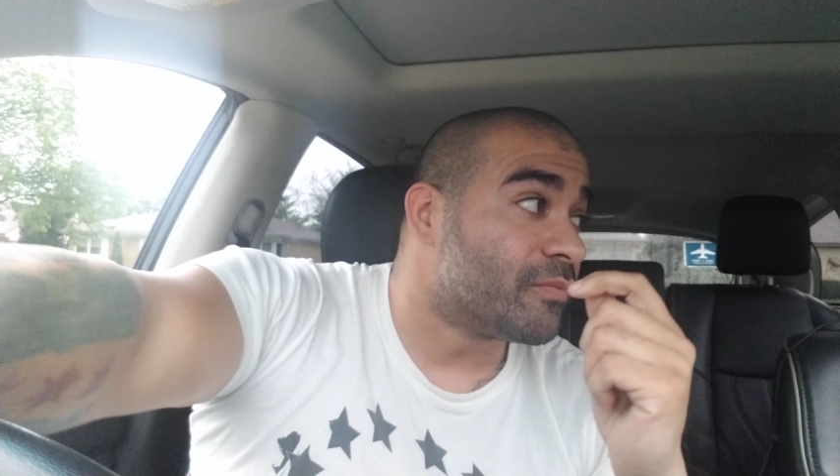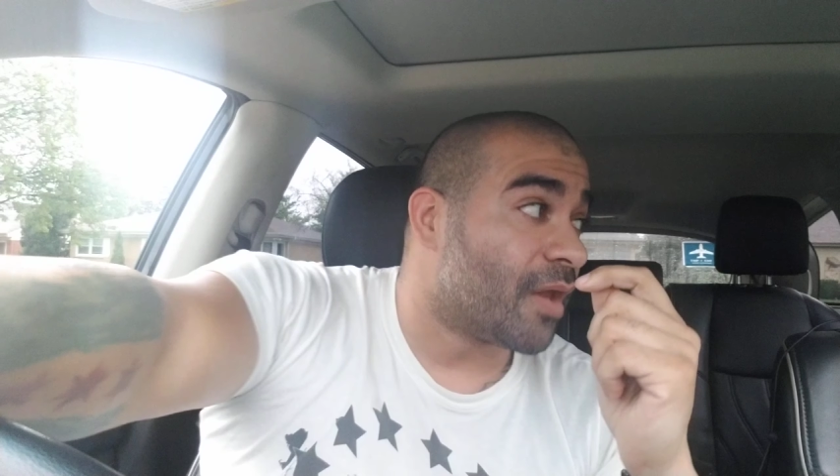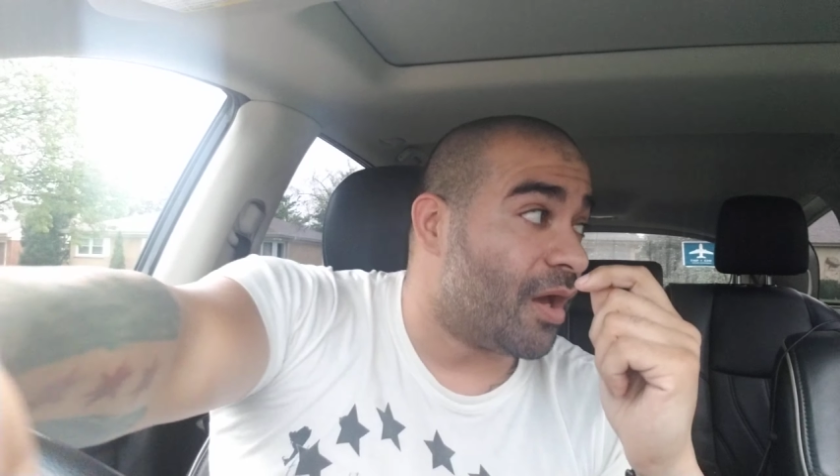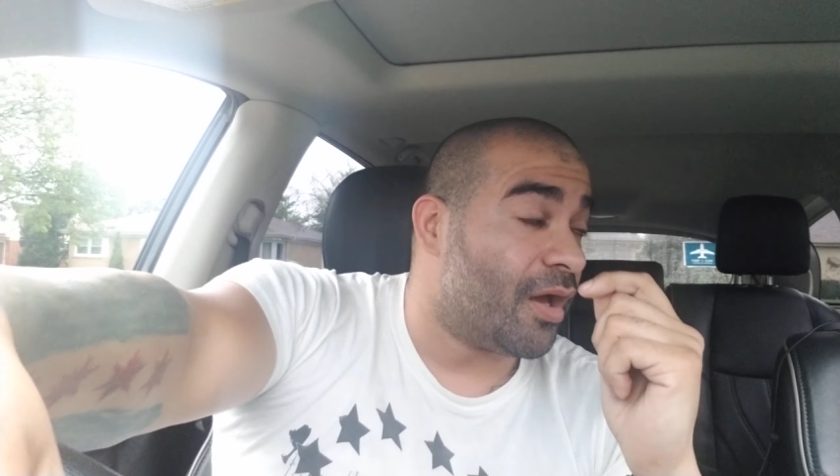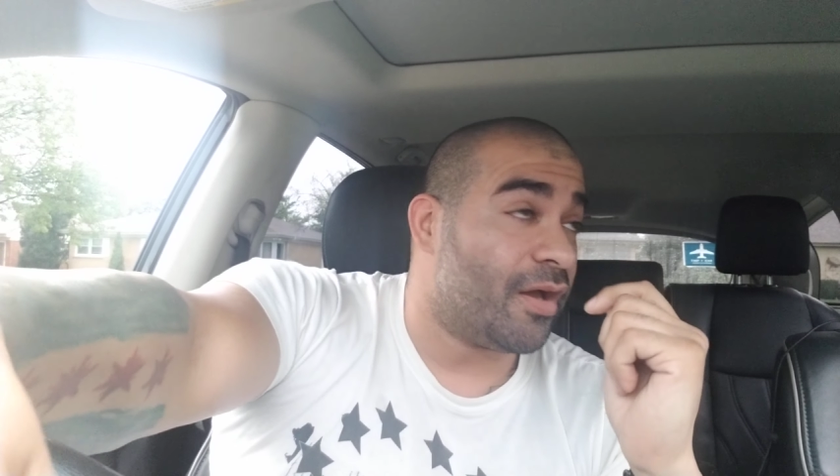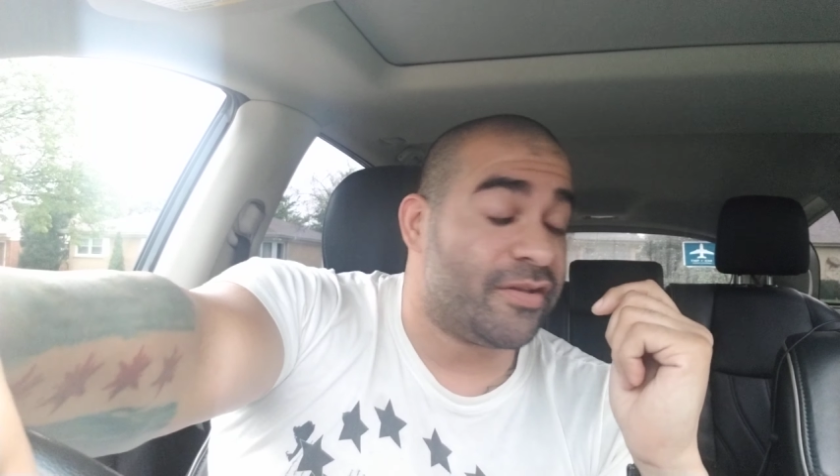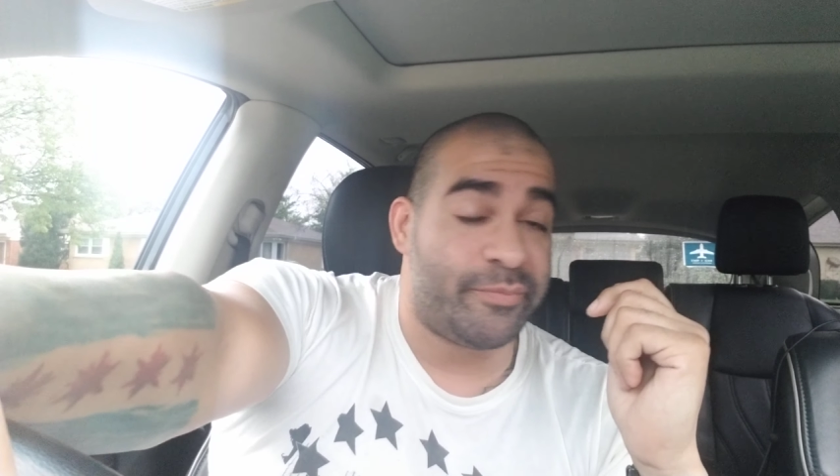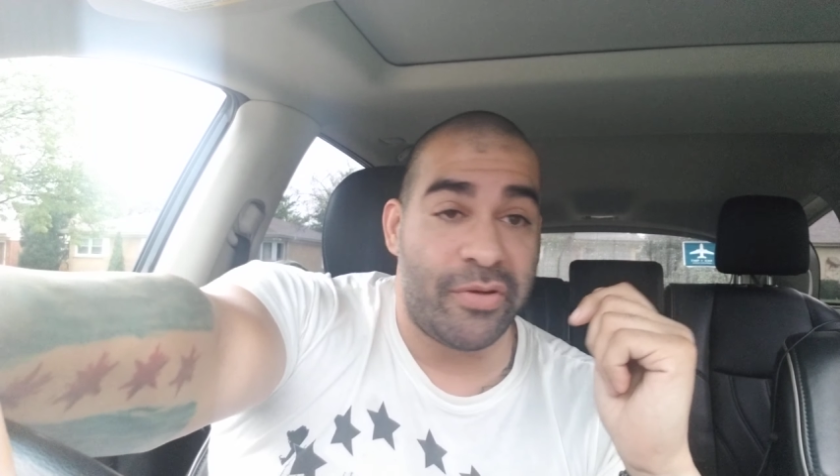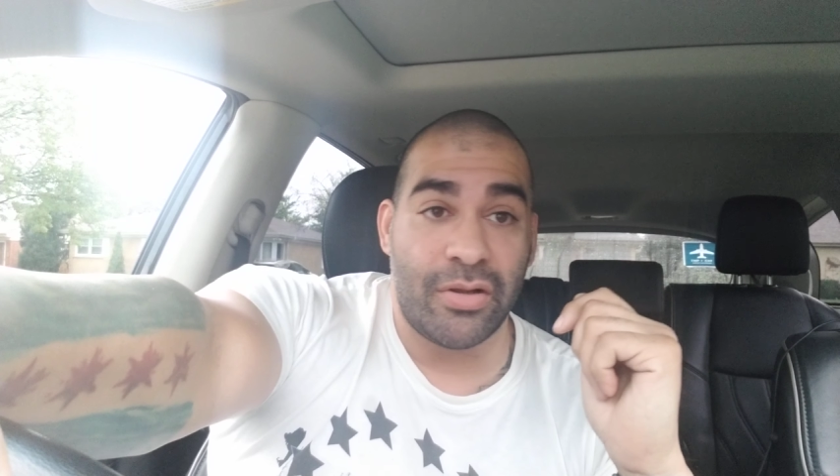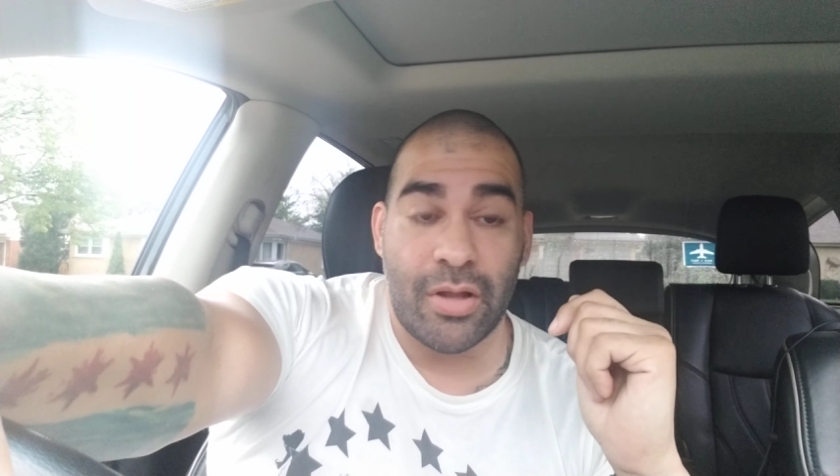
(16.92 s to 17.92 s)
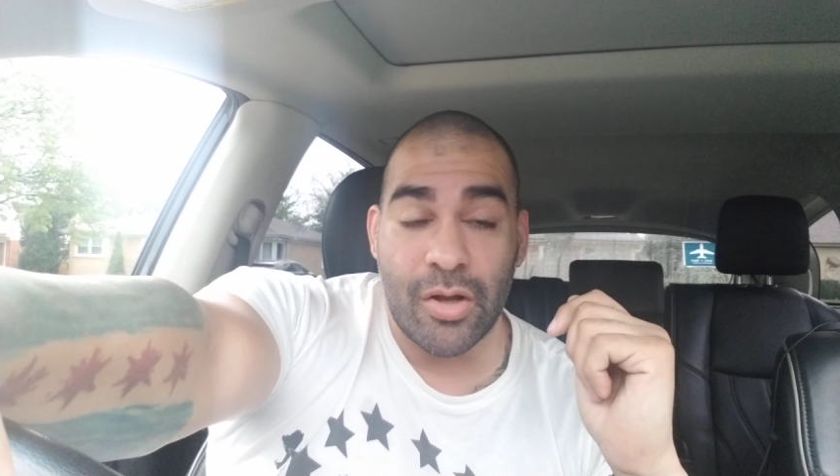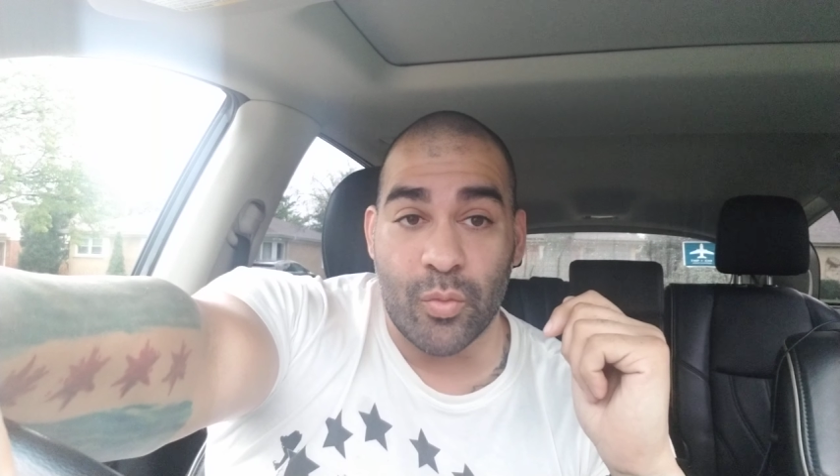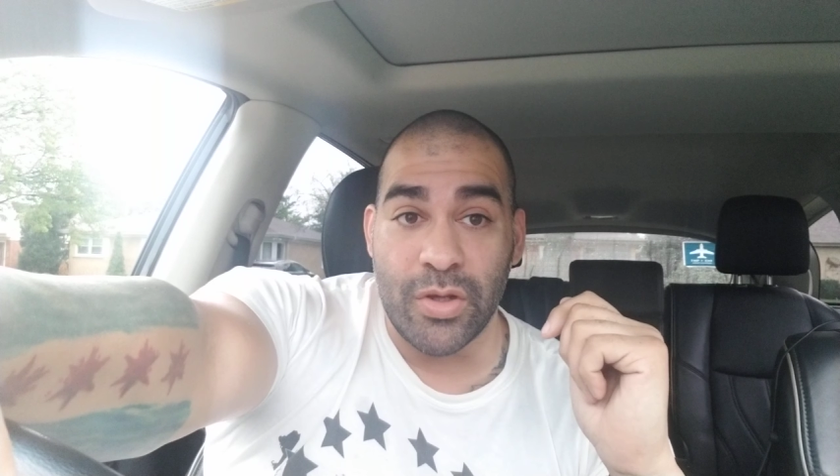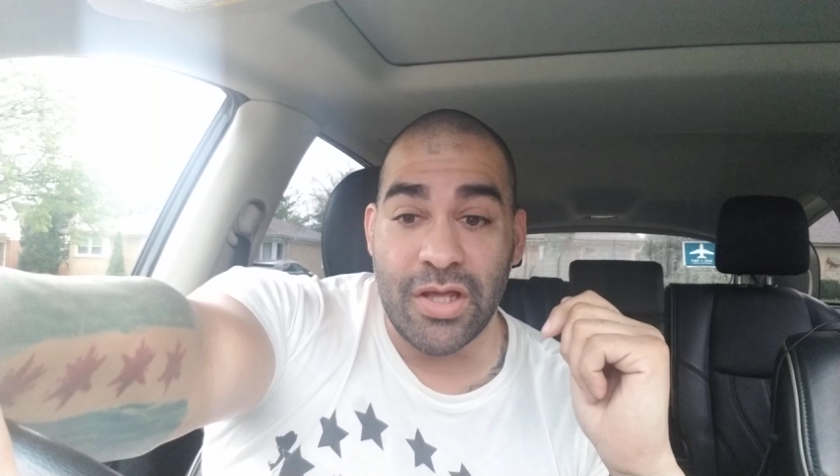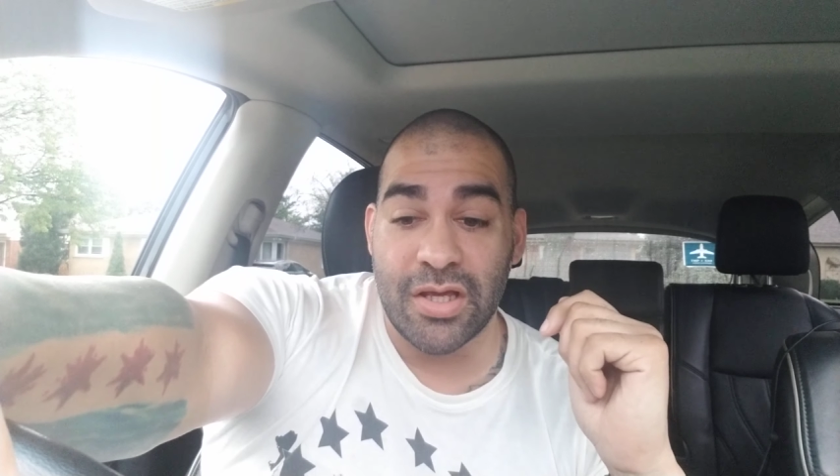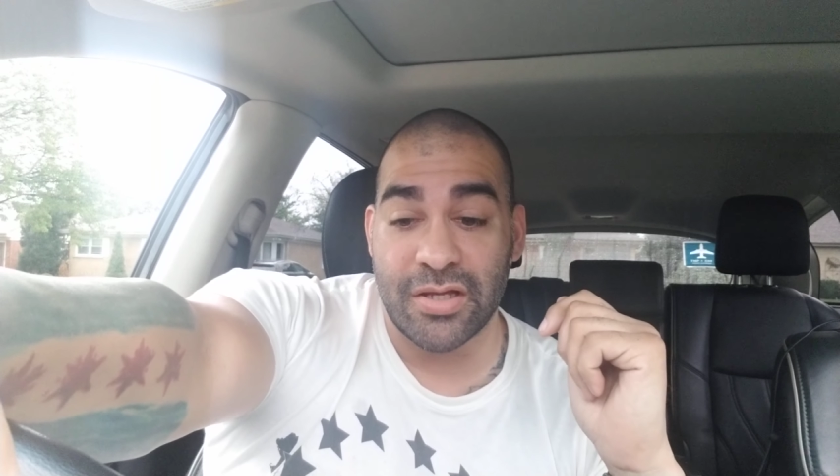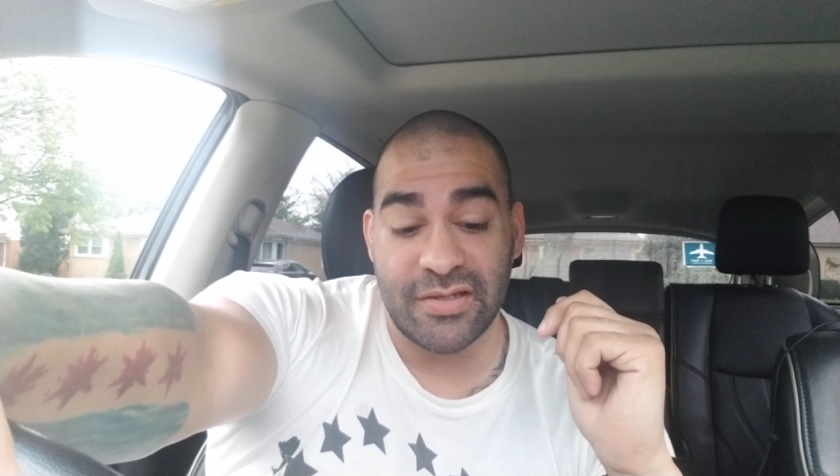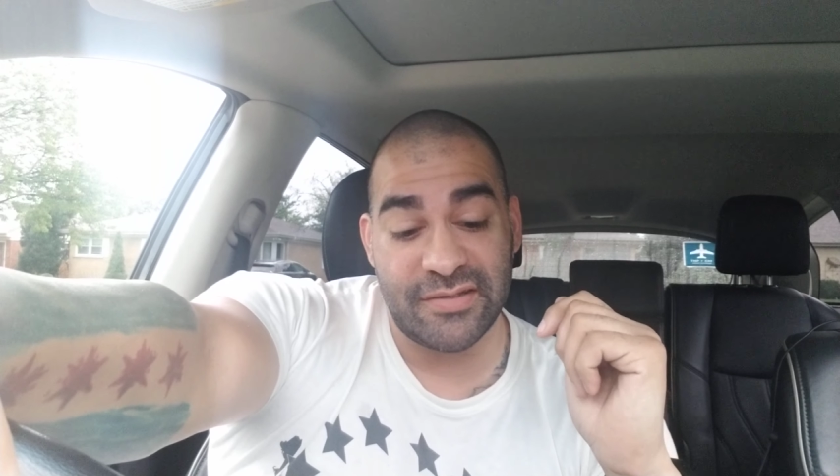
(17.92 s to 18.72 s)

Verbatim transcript: Uh, it's been a long week.